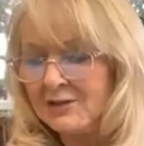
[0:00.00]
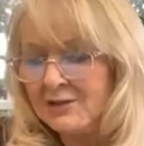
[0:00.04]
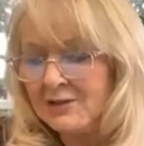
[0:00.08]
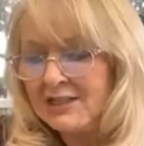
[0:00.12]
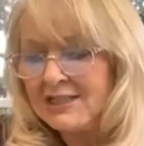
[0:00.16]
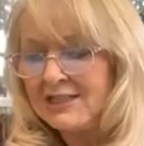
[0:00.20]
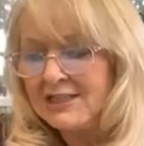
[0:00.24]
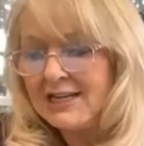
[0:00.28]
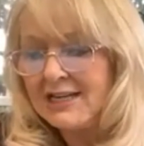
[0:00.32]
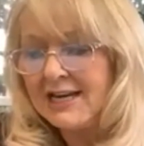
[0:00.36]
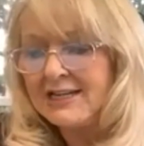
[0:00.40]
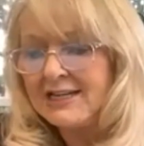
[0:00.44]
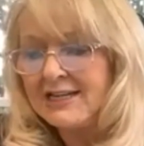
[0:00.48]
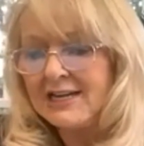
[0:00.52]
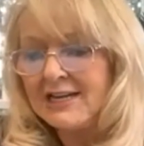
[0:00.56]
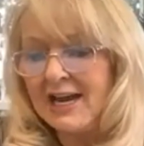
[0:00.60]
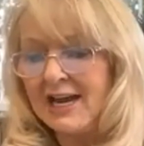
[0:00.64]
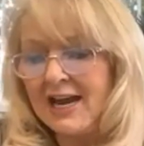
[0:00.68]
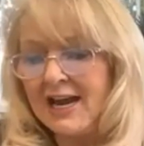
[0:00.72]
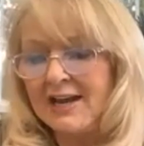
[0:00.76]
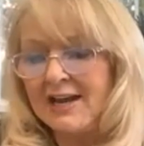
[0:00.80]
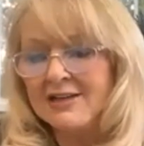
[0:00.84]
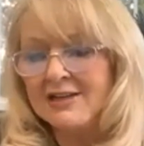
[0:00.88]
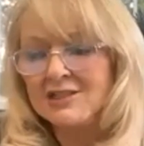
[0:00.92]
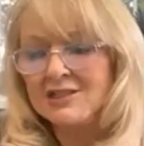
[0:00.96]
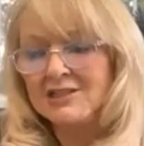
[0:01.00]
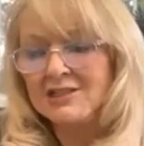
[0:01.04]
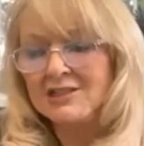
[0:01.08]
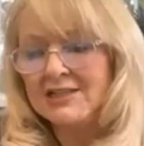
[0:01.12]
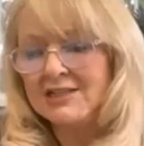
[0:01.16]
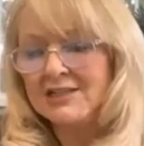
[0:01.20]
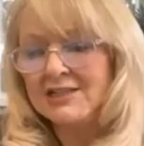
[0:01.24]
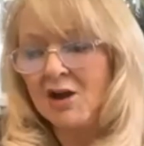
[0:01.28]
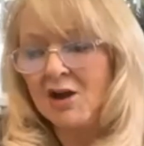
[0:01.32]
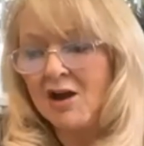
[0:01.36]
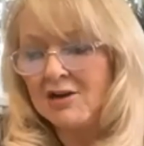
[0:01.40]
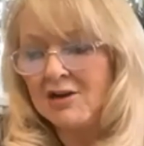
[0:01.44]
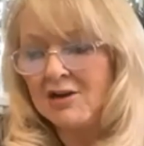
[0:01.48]
just like to actually
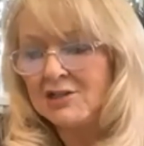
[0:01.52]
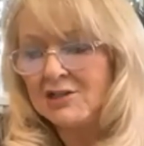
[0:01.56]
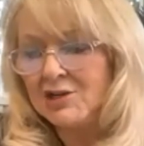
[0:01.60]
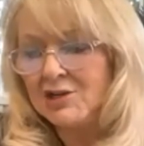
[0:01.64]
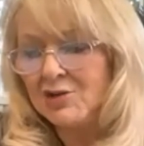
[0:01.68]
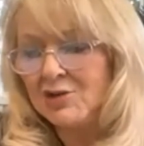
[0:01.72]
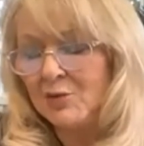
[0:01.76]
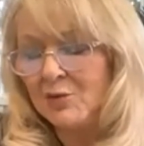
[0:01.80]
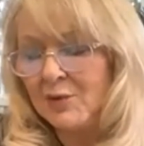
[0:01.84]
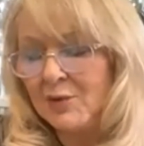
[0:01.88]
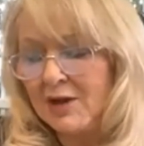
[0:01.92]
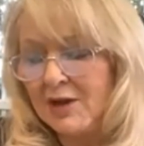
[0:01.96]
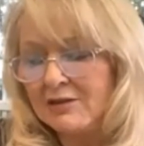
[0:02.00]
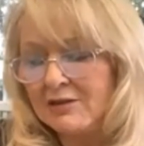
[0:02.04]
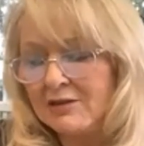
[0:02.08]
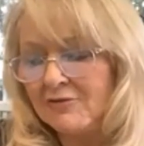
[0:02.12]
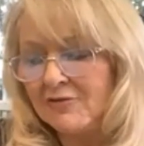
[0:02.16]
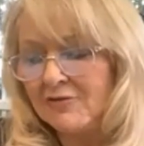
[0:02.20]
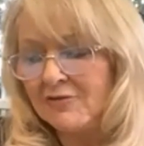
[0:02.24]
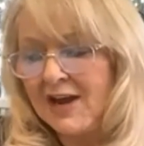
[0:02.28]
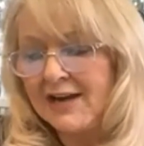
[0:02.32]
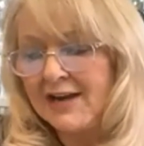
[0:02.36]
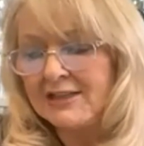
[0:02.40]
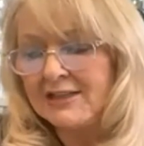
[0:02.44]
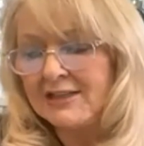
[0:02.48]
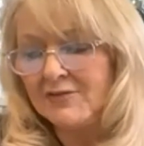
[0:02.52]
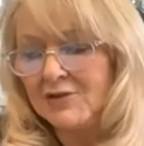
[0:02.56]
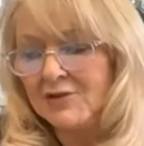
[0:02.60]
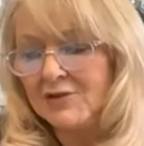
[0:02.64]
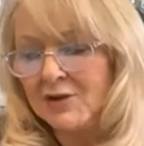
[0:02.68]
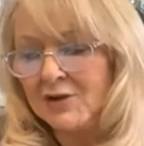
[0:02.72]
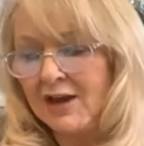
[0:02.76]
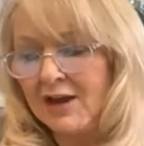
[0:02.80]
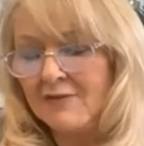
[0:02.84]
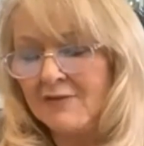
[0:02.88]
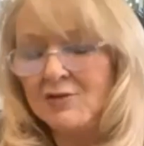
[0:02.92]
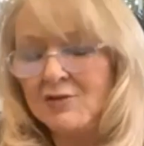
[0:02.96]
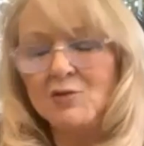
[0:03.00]
talk to you about the fact if you
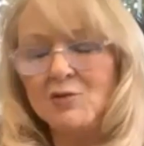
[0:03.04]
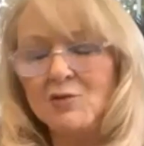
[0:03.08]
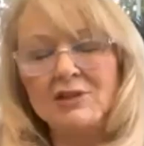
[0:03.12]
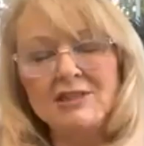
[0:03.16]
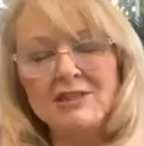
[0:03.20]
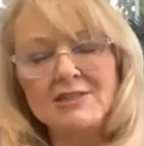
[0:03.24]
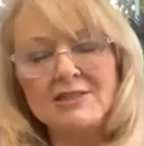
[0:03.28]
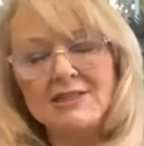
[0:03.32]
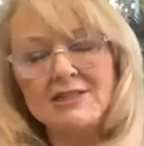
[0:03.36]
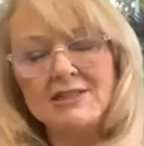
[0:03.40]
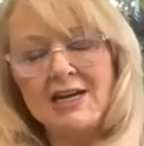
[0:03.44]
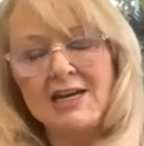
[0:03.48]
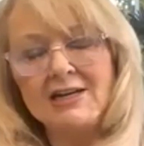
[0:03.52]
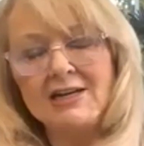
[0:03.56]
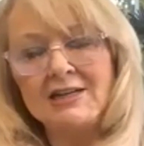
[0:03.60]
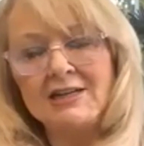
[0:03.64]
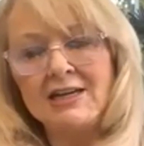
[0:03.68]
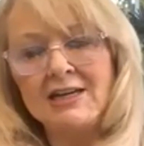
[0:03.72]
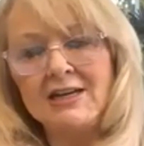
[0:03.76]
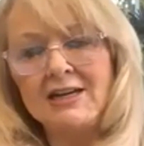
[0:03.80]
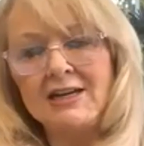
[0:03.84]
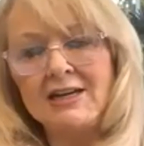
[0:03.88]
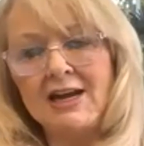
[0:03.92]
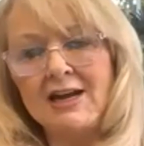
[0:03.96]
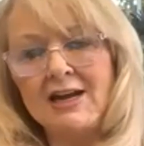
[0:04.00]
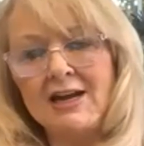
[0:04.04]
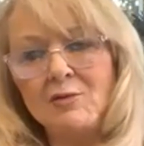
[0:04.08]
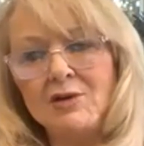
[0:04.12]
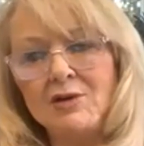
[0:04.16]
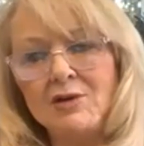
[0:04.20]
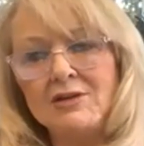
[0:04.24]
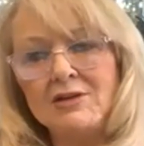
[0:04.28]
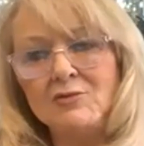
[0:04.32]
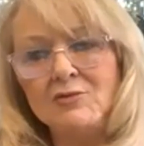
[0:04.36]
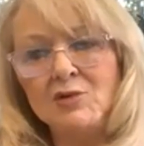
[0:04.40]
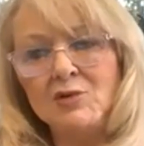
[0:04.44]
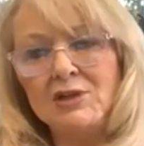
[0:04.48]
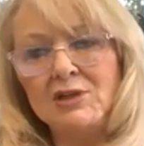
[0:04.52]
have a real estate need, I
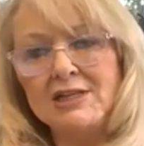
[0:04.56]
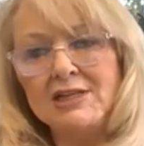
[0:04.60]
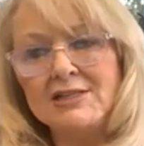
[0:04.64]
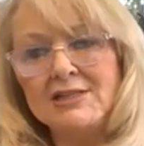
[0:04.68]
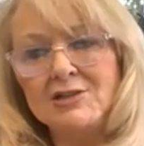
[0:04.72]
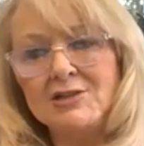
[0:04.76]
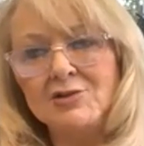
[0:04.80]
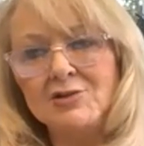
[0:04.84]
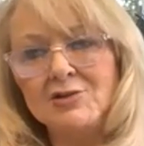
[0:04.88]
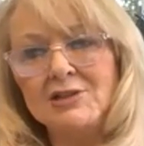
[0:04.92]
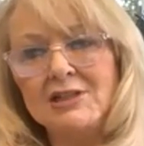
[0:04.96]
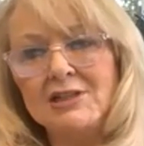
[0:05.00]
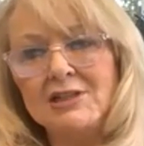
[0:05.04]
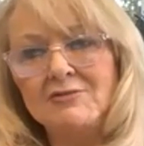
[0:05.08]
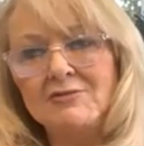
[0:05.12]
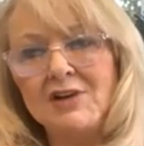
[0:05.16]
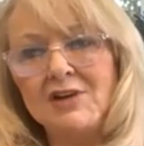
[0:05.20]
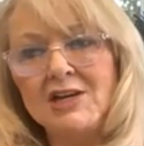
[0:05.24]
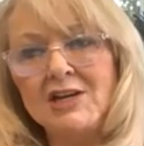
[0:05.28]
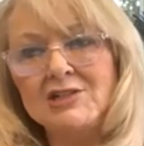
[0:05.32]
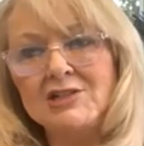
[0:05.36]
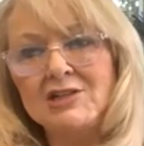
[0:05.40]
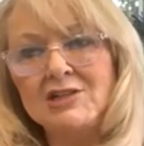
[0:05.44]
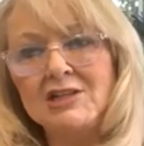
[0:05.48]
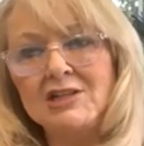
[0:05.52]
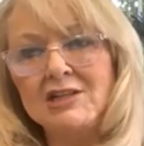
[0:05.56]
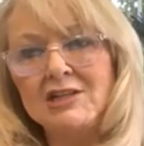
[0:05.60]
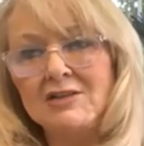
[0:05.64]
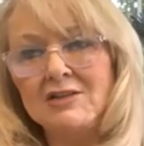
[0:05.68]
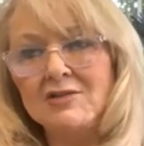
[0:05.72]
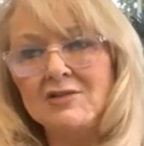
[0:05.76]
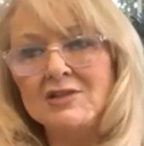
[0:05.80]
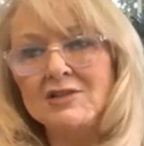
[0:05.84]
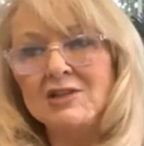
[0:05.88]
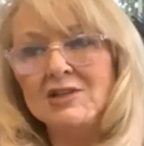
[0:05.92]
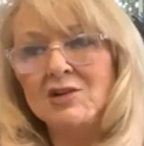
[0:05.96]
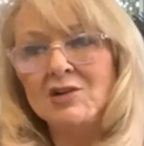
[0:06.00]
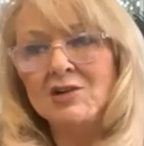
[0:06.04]
would really certainly invite you to give
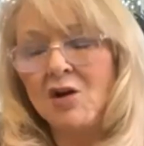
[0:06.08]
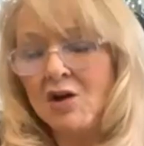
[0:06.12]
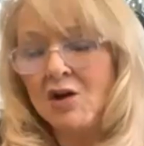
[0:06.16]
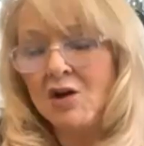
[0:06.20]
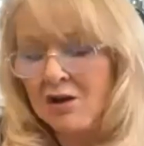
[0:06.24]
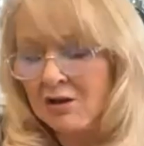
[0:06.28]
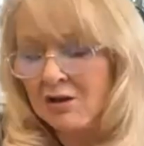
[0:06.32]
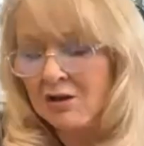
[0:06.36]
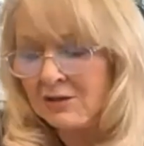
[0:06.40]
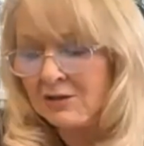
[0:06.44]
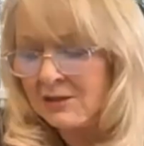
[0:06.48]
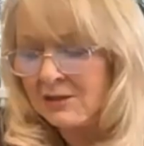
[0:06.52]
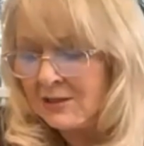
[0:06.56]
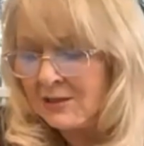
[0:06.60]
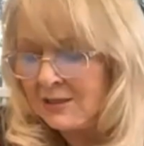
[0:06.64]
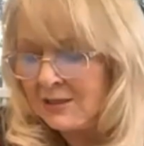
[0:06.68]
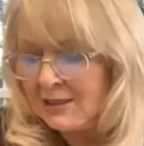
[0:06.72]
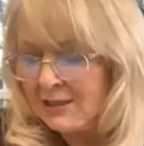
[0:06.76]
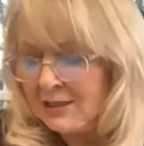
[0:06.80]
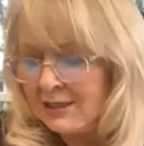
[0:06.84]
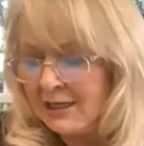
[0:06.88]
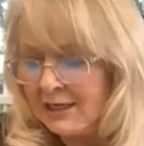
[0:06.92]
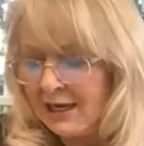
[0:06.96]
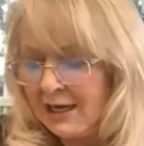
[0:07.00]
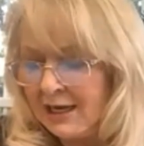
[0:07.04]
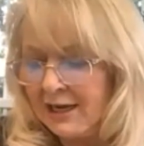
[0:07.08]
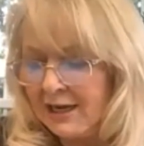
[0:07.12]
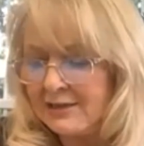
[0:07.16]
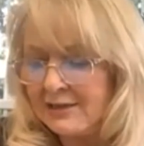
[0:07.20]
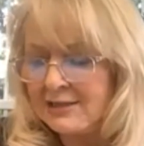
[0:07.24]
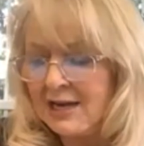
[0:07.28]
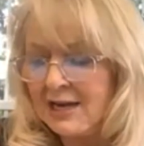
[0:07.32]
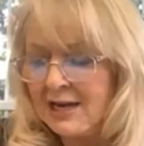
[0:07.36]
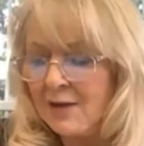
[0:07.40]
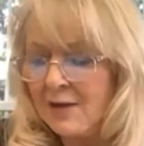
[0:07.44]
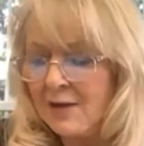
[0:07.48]
us a call. And Tom,